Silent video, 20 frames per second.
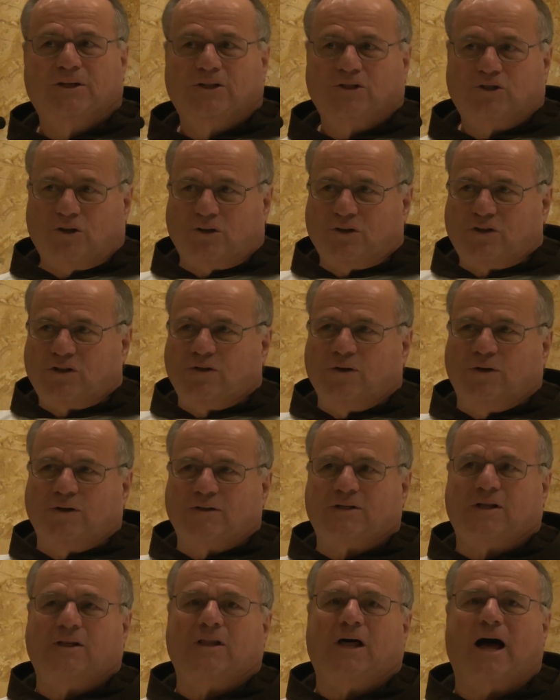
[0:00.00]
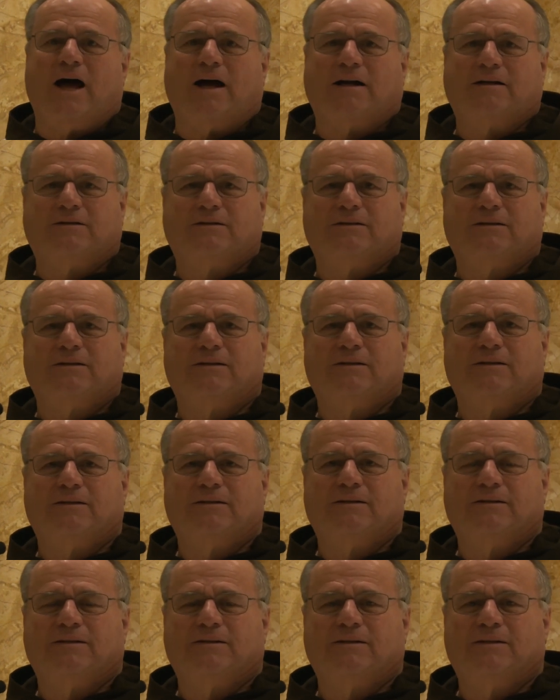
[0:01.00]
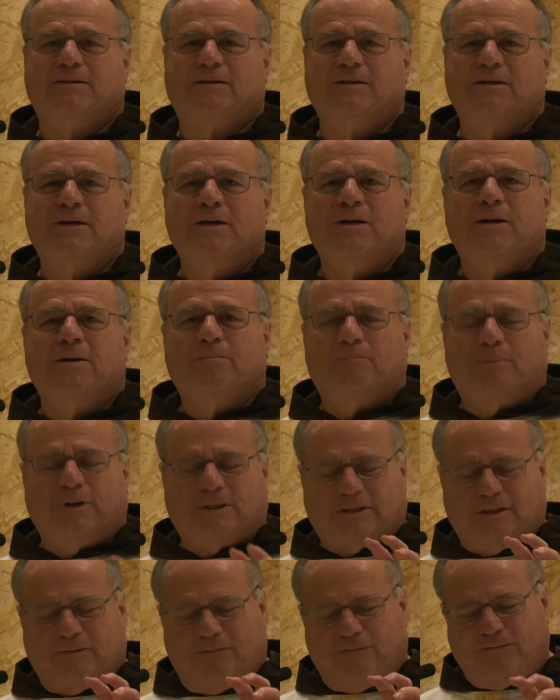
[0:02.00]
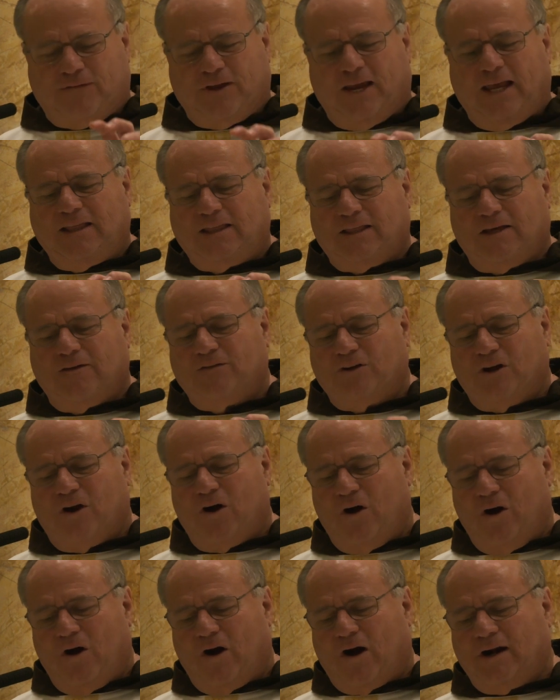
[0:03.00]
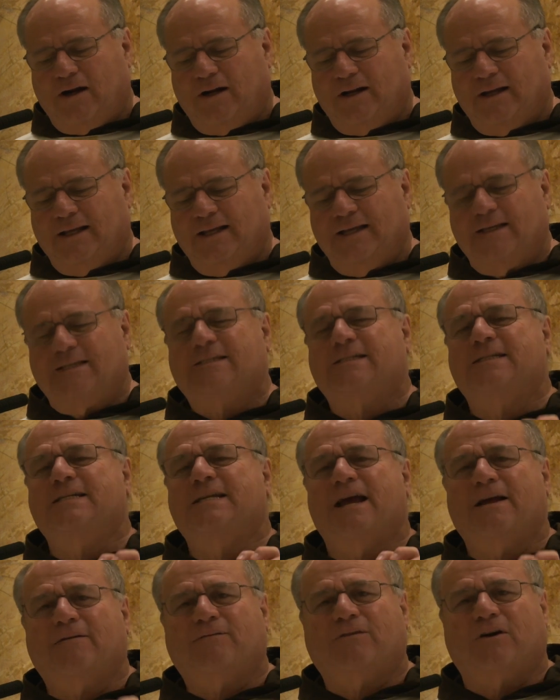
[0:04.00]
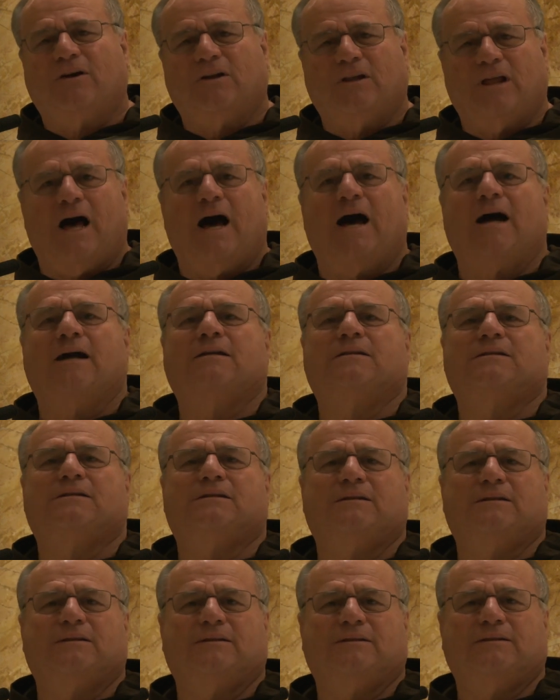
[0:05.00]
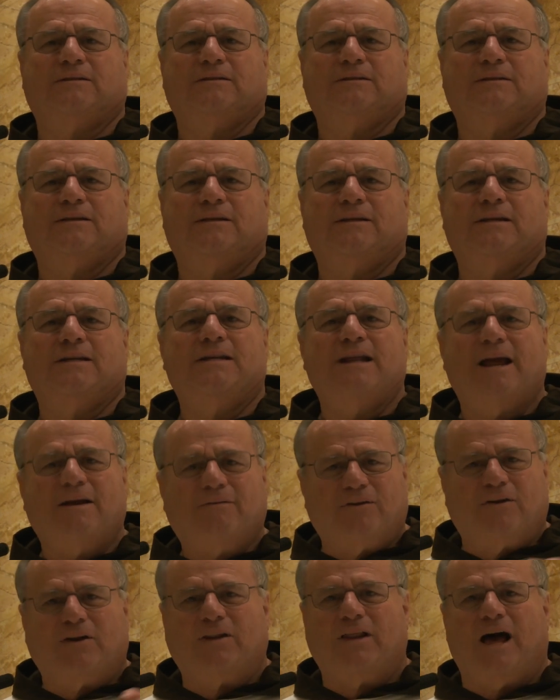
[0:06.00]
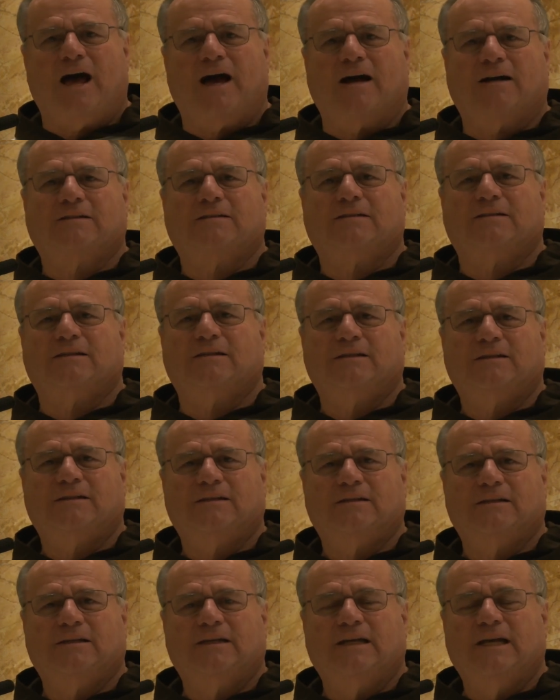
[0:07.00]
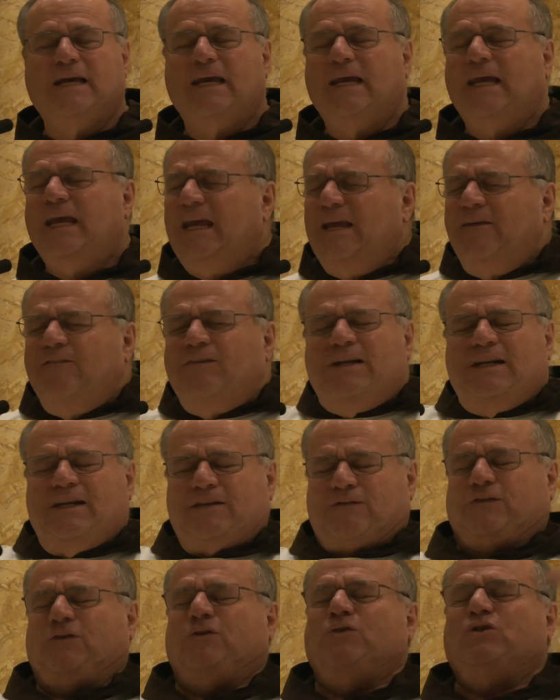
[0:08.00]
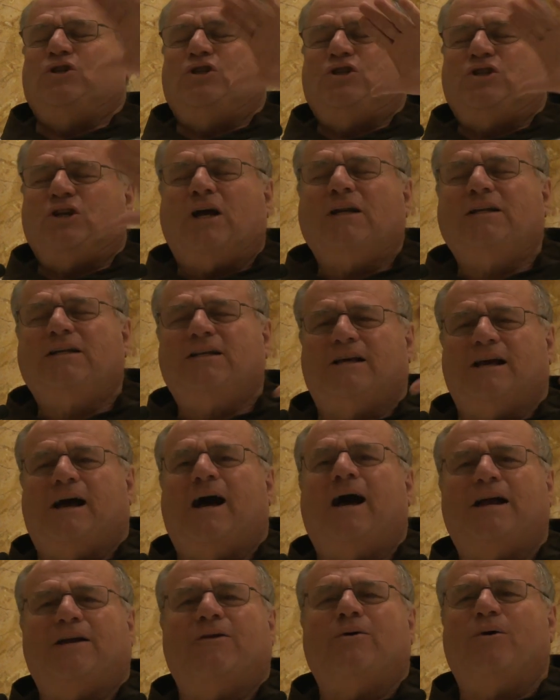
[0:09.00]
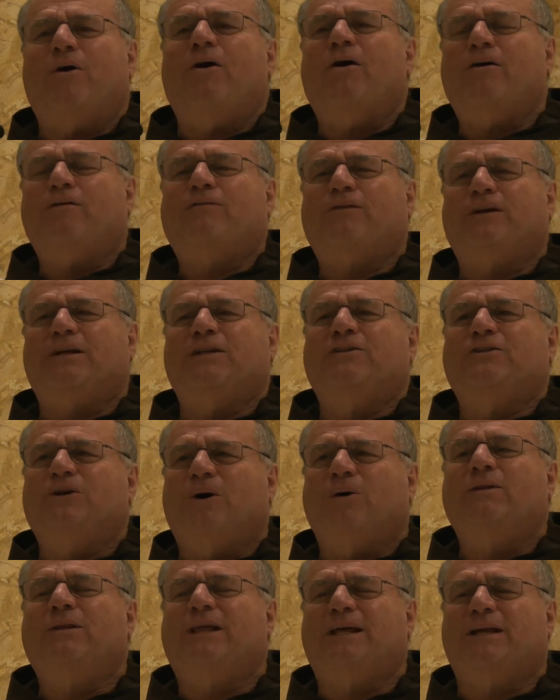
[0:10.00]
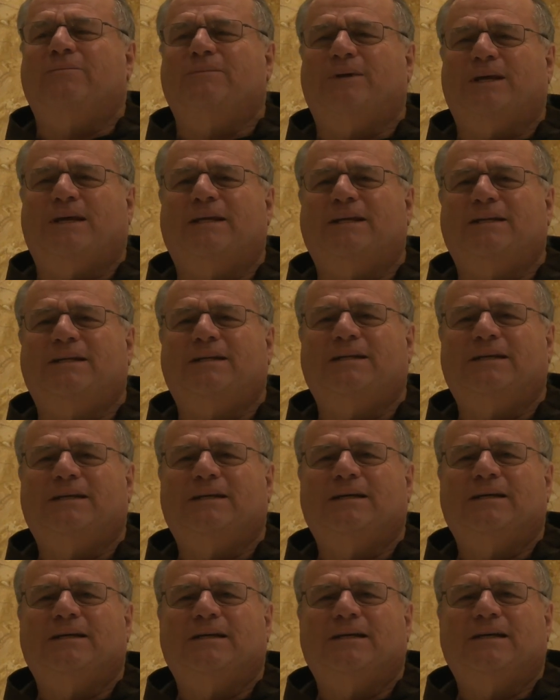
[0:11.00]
Church doors are locked, but the faith of your heart is never locked. Never locked. Even if you shut God off and don't let him in,